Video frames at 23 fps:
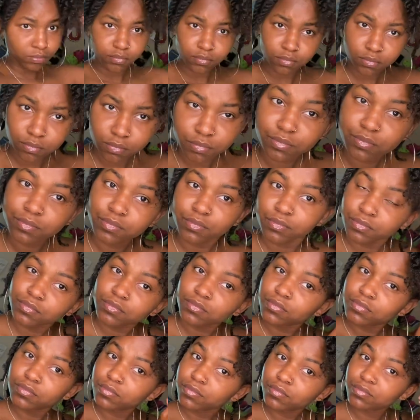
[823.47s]
you, y'all about to say
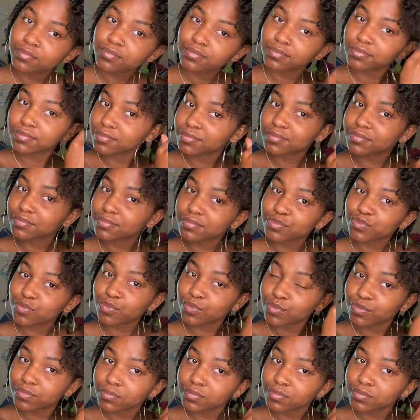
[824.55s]
you missed one. Come on.